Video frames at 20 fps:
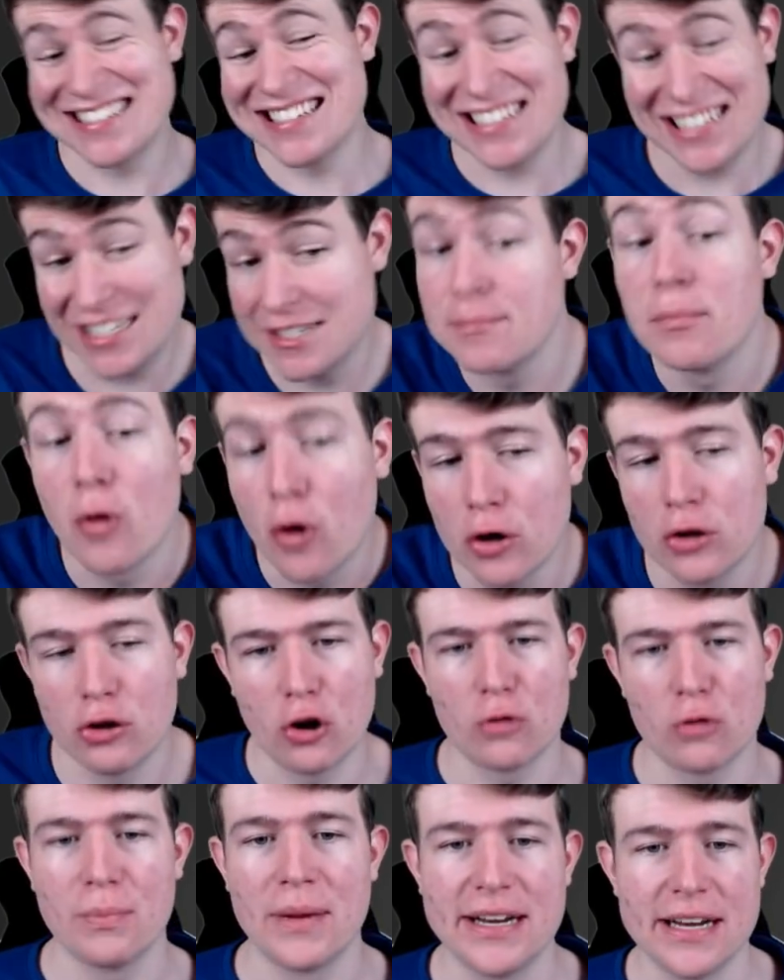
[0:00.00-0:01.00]
small
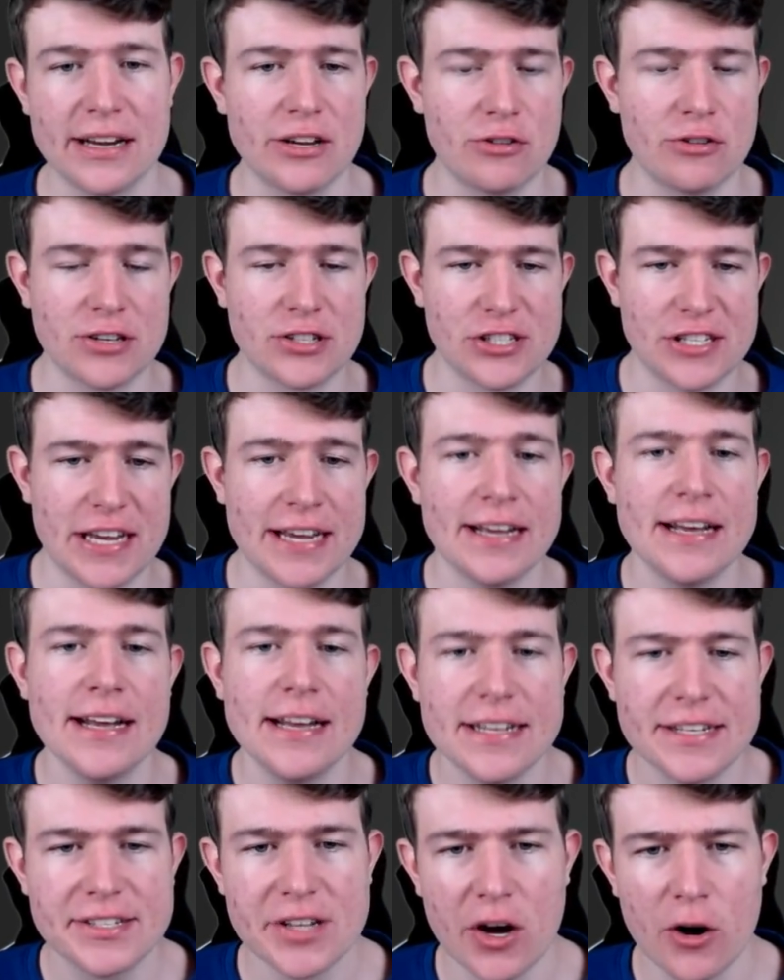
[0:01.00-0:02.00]
log better, you could say.
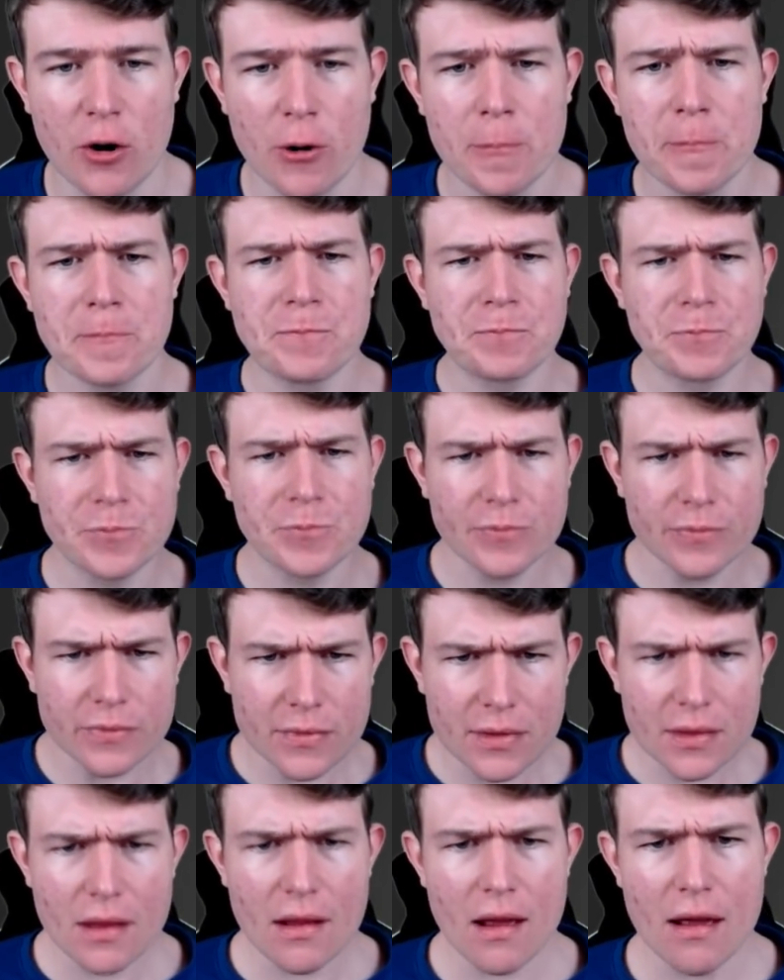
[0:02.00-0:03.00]
So
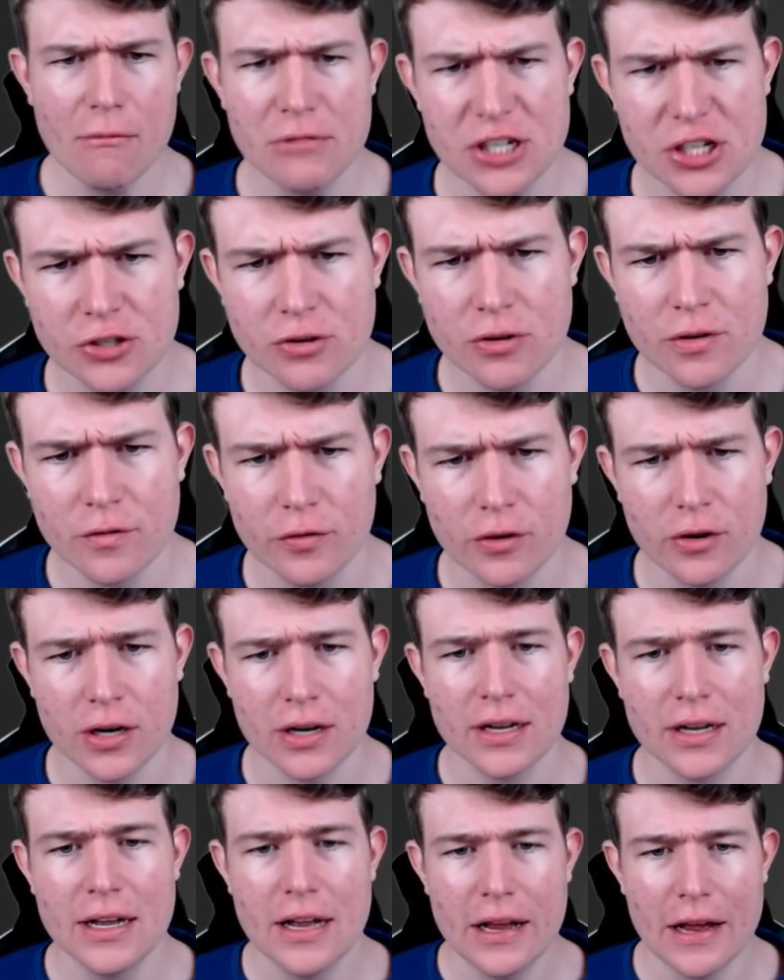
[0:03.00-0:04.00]
we're just going
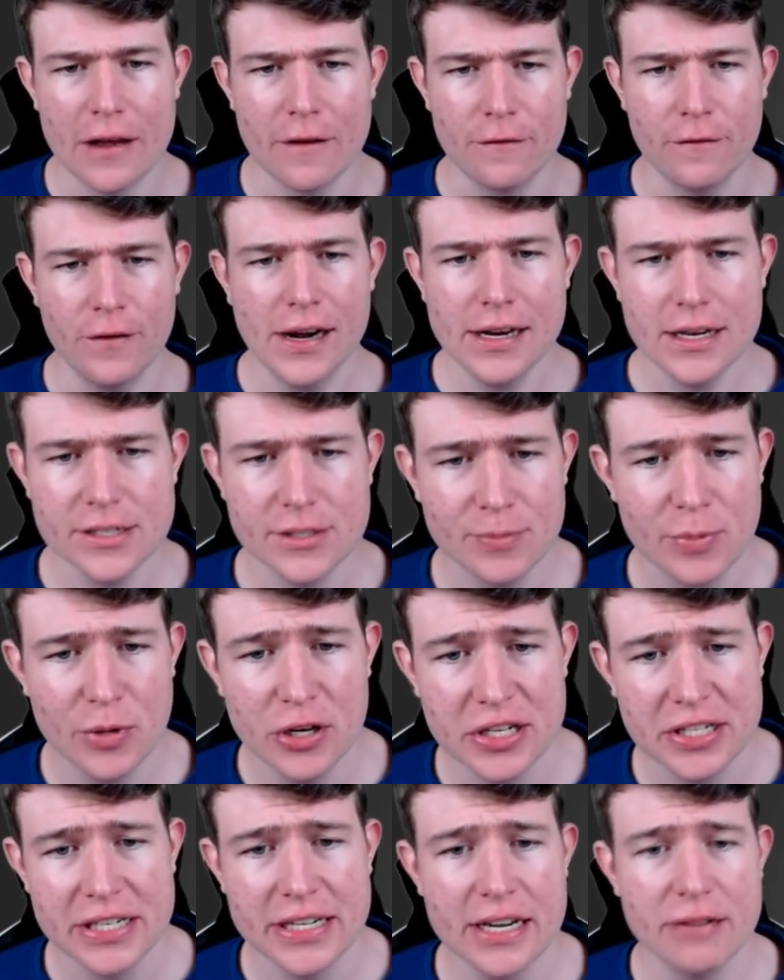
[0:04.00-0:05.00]
for a Fire
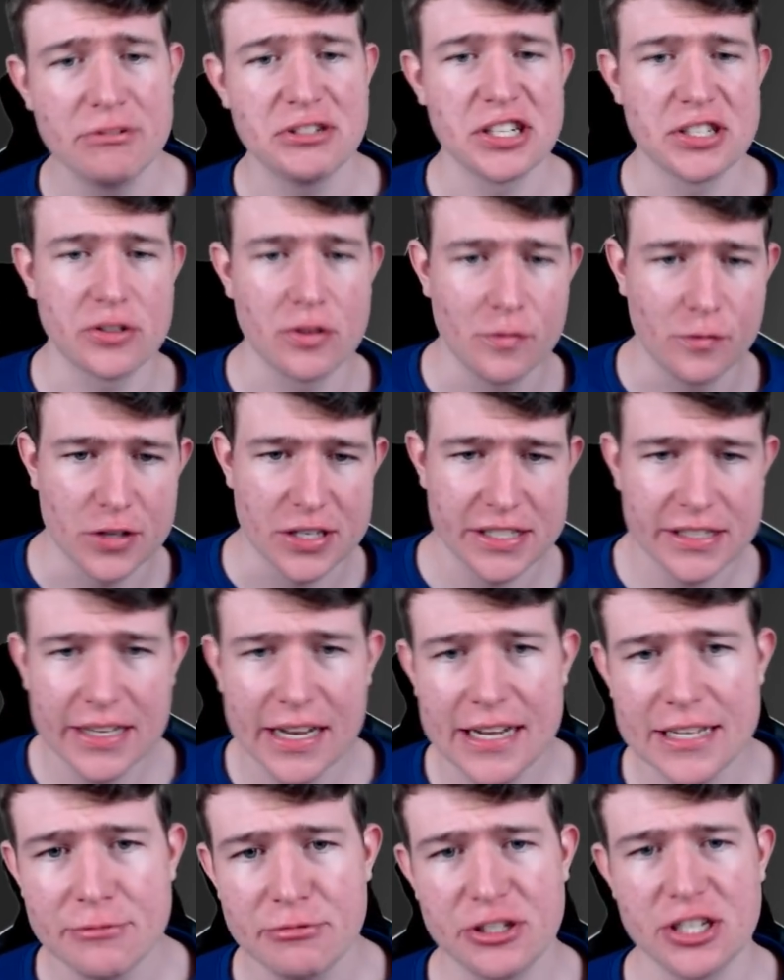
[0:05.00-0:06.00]
Spirit here, we're just going for
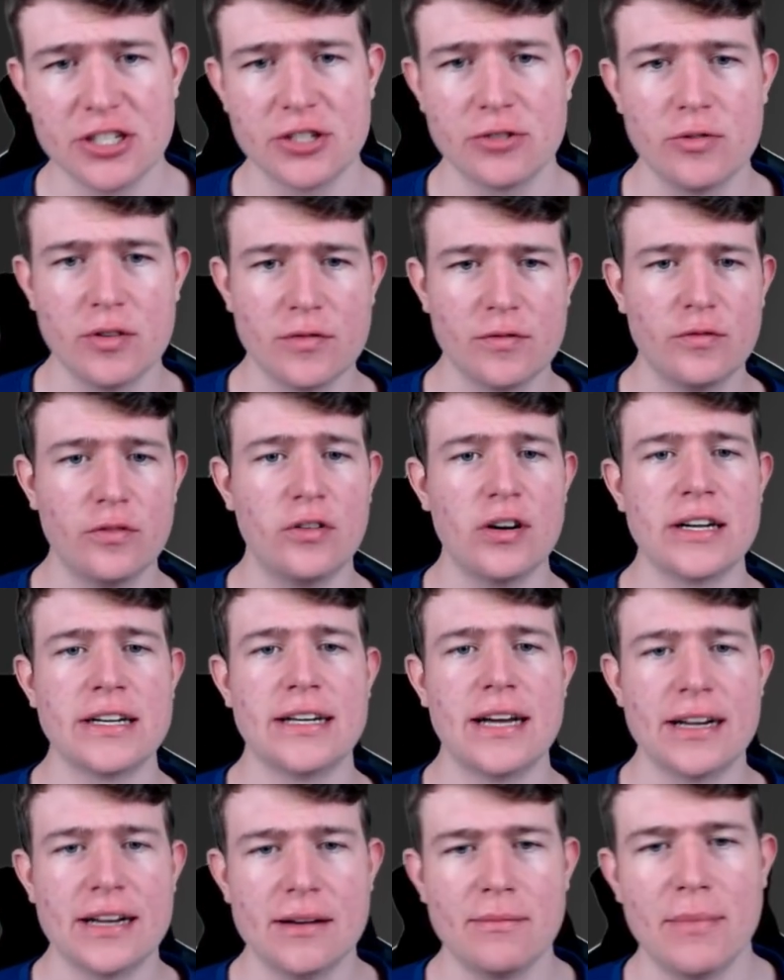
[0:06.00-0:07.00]
Skeletons, we're just going for
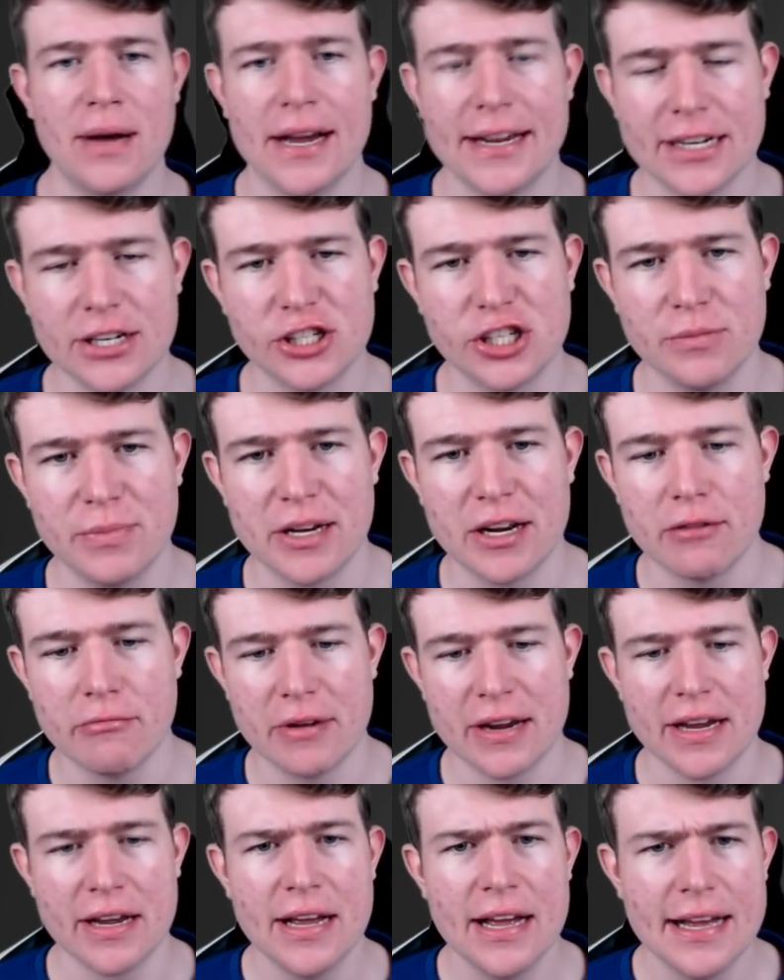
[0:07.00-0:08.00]
another minor chipping
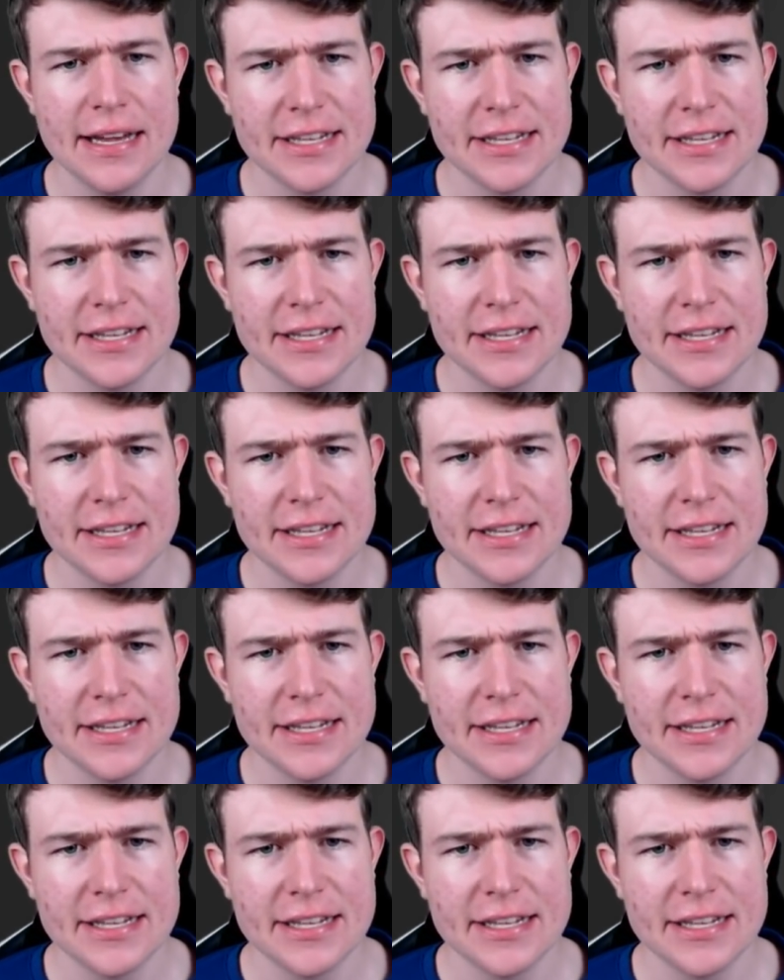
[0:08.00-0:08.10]
away.